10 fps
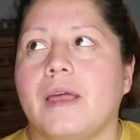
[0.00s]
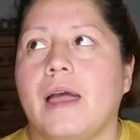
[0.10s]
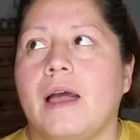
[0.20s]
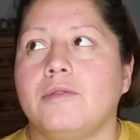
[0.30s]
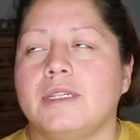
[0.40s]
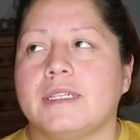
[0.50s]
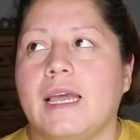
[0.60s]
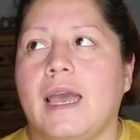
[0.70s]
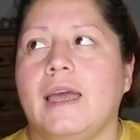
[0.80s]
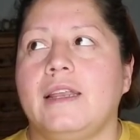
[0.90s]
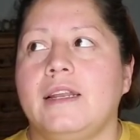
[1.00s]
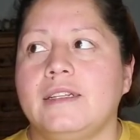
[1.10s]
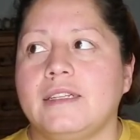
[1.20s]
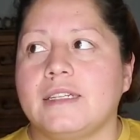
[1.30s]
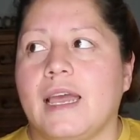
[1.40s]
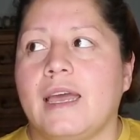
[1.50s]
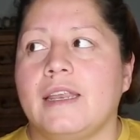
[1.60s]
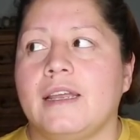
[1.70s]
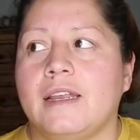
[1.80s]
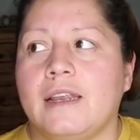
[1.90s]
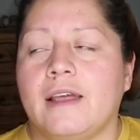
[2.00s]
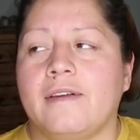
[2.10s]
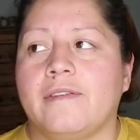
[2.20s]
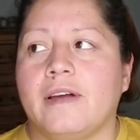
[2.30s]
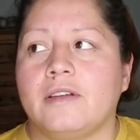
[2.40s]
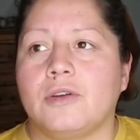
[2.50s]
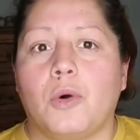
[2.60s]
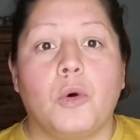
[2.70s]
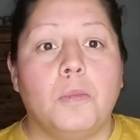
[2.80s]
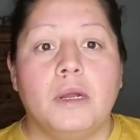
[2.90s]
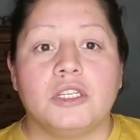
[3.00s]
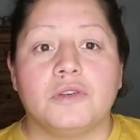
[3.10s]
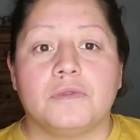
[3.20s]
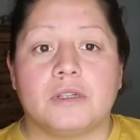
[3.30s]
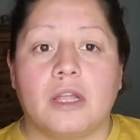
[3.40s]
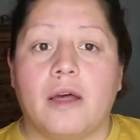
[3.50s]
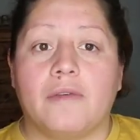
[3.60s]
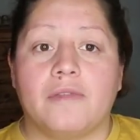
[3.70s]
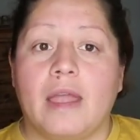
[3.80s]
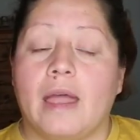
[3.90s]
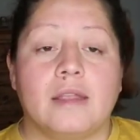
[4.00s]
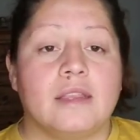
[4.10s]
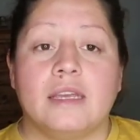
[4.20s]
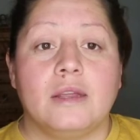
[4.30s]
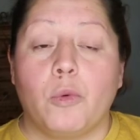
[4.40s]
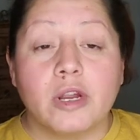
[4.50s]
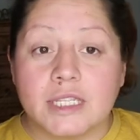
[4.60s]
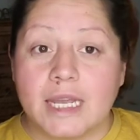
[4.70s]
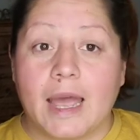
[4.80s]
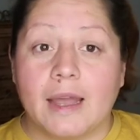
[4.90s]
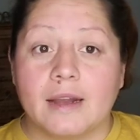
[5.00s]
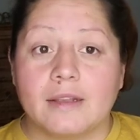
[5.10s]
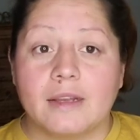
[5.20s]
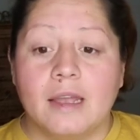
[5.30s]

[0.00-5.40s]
I was scanning and scanning, and I found a whole bunch of stuff that weren't tagged,